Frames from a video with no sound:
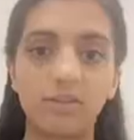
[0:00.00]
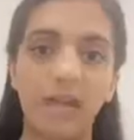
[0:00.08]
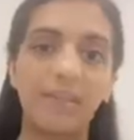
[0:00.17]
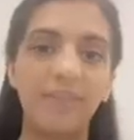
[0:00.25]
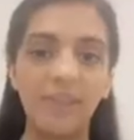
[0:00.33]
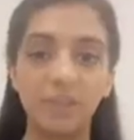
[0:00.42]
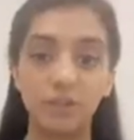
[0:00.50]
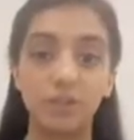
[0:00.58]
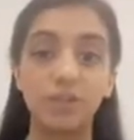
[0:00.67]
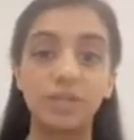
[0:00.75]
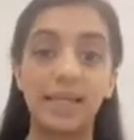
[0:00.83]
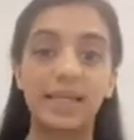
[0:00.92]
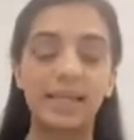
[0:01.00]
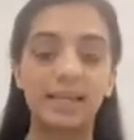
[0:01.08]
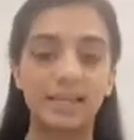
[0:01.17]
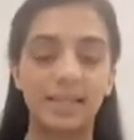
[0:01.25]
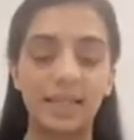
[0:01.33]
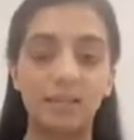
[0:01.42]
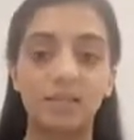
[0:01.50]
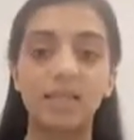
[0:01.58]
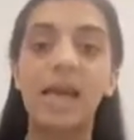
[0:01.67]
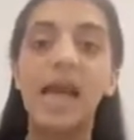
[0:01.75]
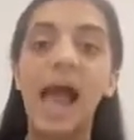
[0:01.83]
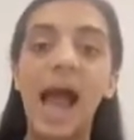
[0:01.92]
and their turn taking skills
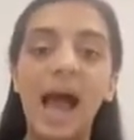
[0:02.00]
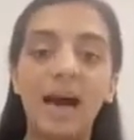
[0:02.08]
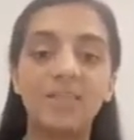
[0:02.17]
as